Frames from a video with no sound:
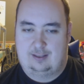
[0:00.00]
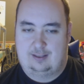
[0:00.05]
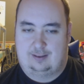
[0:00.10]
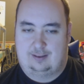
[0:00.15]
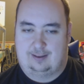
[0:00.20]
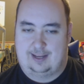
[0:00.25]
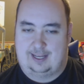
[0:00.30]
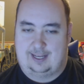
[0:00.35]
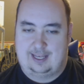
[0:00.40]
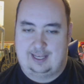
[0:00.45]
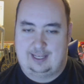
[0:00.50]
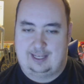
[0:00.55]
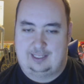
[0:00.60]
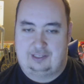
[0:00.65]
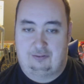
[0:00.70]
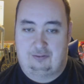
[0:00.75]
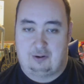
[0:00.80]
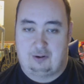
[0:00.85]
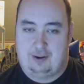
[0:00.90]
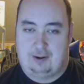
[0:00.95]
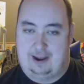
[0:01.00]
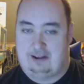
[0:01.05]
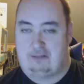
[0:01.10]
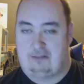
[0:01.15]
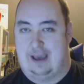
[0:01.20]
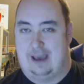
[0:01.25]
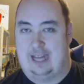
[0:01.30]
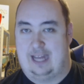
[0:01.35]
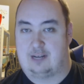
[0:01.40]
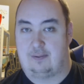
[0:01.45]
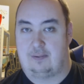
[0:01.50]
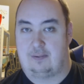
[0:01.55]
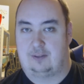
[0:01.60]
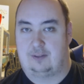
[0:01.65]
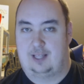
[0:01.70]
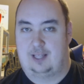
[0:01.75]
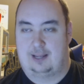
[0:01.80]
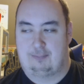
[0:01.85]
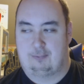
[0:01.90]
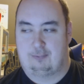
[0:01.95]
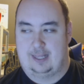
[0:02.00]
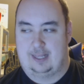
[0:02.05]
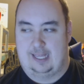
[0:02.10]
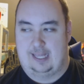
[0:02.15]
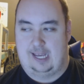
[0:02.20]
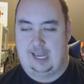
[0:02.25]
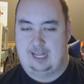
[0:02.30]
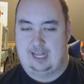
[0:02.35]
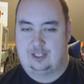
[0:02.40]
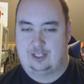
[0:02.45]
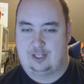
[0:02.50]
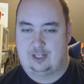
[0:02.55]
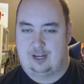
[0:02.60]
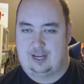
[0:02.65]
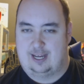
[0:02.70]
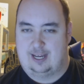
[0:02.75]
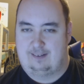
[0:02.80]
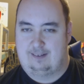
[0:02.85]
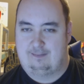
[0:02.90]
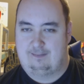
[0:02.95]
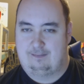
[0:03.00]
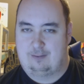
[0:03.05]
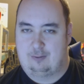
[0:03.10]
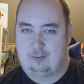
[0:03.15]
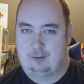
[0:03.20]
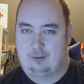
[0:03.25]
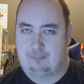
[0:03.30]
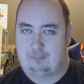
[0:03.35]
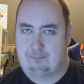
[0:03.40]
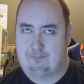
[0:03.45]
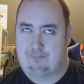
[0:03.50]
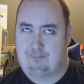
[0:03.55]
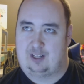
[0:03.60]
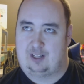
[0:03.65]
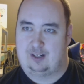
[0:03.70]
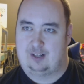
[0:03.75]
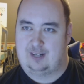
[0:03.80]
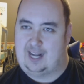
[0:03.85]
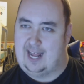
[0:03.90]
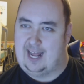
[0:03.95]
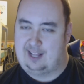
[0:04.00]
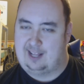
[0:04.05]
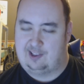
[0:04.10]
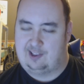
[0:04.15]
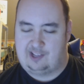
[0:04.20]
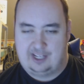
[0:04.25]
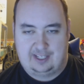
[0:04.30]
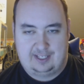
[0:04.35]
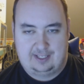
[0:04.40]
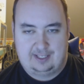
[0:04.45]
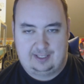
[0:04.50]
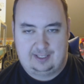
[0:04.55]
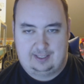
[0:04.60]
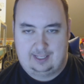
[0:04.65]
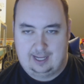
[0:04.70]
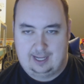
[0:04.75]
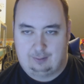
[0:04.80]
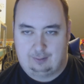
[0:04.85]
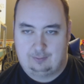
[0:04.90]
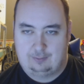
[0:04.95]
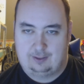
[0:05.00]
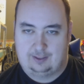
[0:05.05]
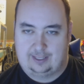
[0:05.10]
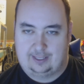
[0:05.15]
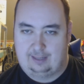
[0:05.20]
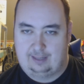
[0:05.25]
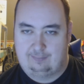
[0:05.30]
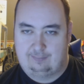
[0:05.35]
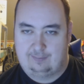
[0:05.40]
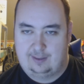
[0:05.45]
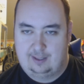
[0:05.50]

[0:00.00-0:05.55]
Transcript: Like, you know how to patch people up when they get shot or tear gassed. You know, the life.